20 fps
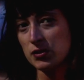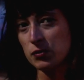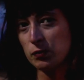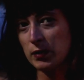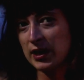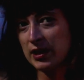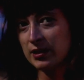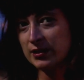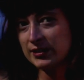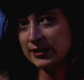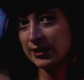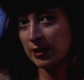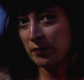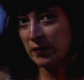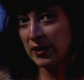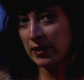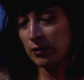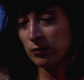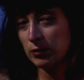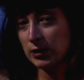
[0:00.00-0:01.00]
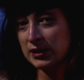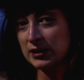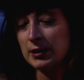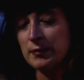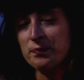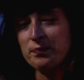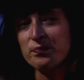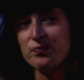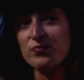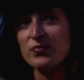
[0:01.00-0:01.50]
wear something.
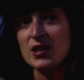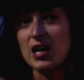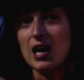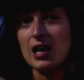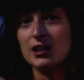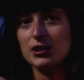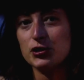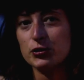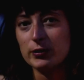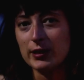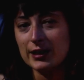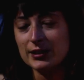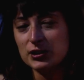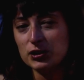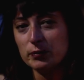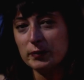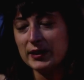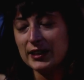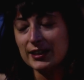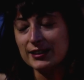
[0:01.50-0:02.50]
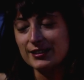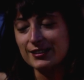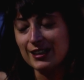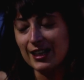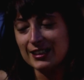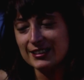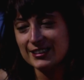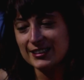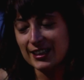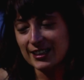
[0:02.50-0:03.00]
I try to be as
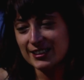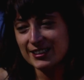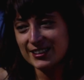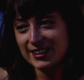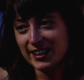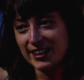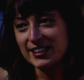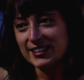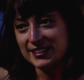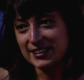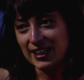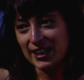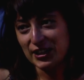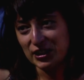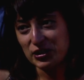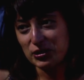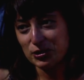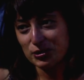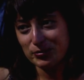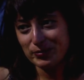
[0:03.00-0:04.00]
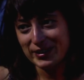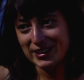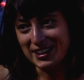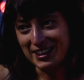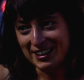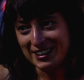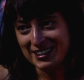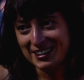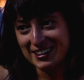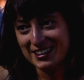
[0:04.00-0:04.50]
less sexy as I could be.